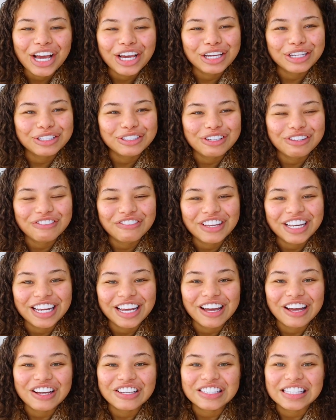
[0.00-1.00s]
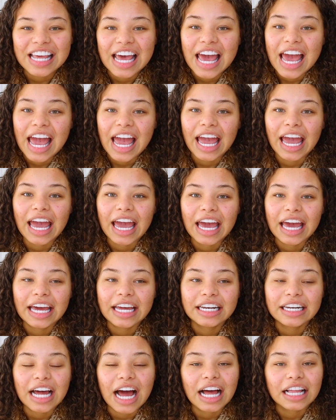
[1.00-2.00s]
YouTube videos.
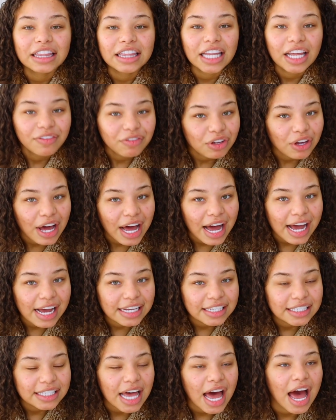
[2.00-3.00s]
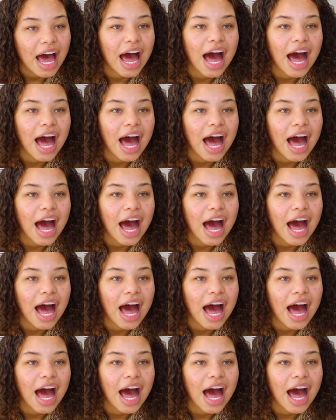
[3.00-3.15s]
And I love you guys.